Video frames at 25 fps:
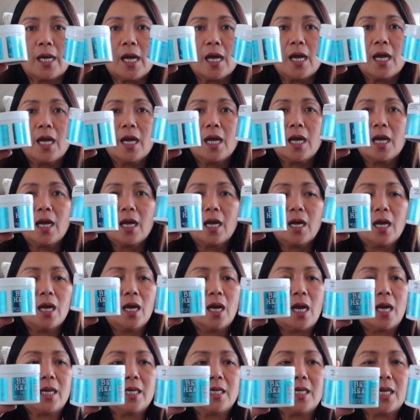na
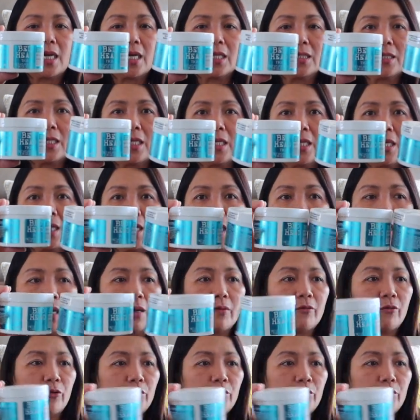ang laki talaga.